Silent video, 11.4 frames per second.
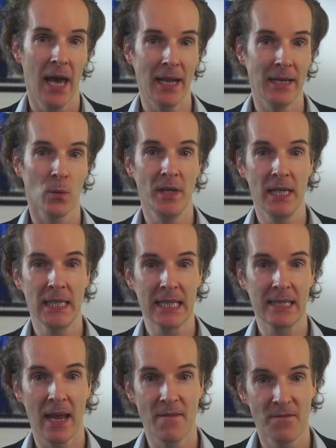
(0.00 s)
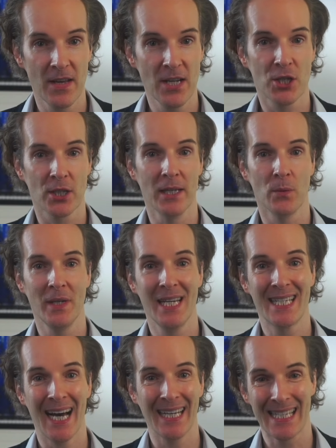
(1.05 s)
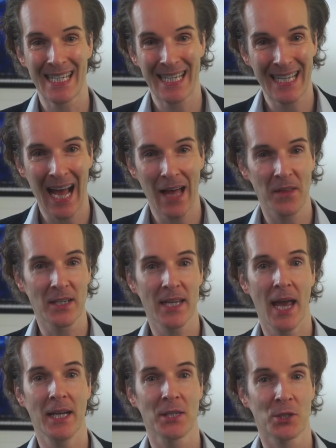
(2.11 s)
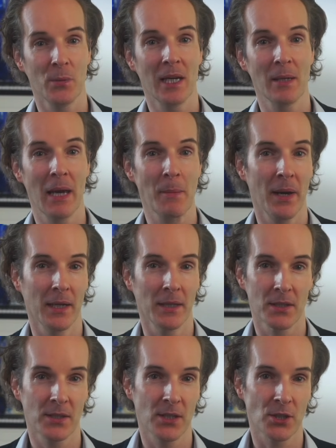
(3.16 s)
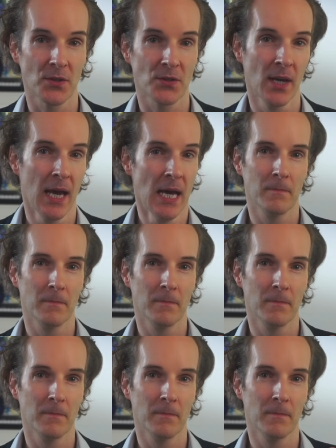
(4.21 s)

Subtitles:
and we need to stay vigilant. We need to understand the data so we can make better decisions.